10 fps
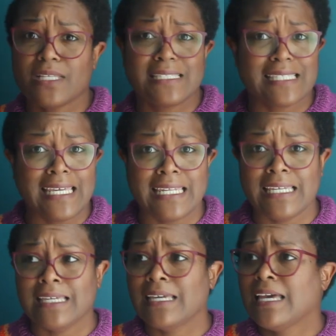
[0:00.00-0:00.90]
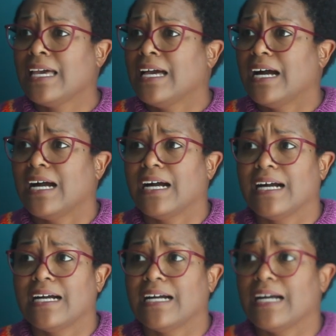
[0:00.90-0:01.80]
skinny,
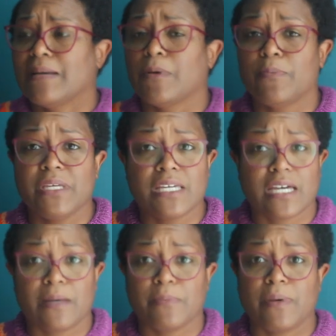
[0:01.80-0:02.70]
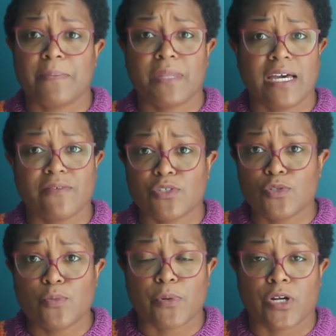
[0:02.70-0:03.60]
I'm a B cup, I'm not
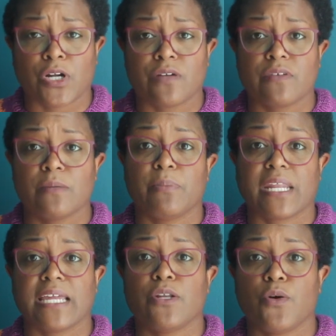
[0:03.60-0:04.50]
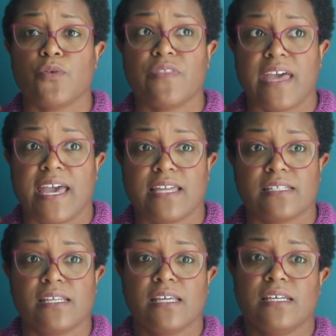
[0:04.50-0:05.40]
super curvy, but I know
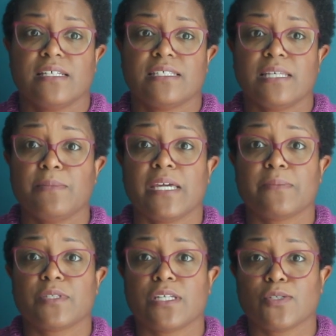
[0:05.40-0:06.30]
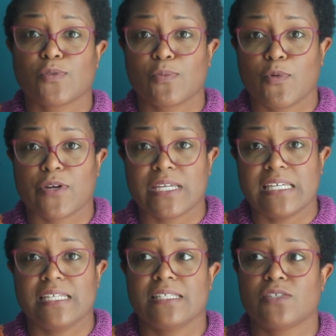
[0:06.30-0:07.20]
that sometimes things with more
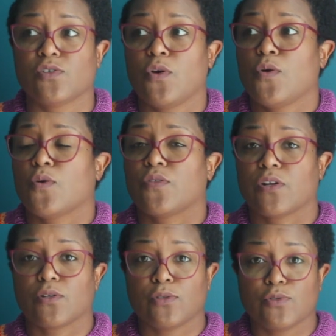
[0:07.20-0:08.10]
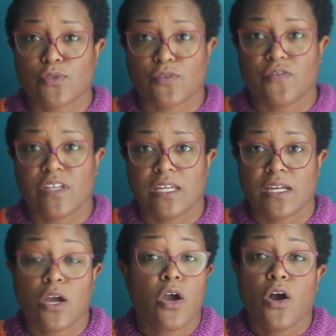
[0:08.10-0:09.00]
ease or that are looser
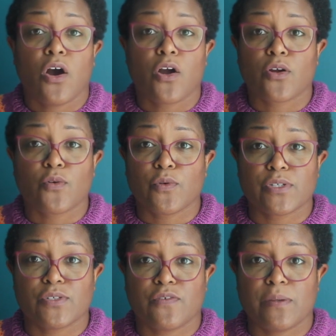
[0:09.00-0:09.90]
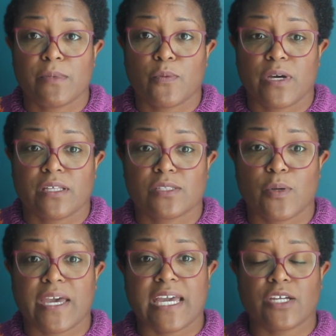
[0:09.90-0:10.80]
fitting aren't going to fit me well.
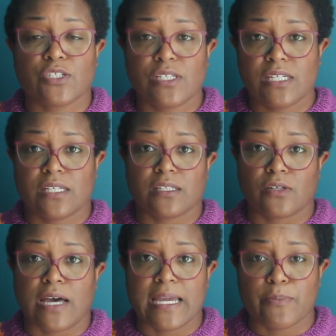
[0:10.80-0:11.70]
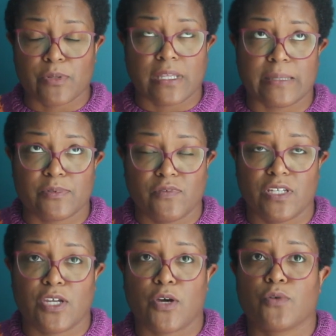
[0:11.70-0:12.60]
So I actually did a little hyperlapse
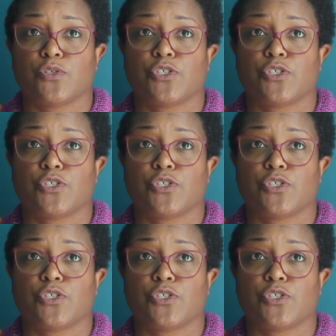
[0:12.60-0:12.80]
video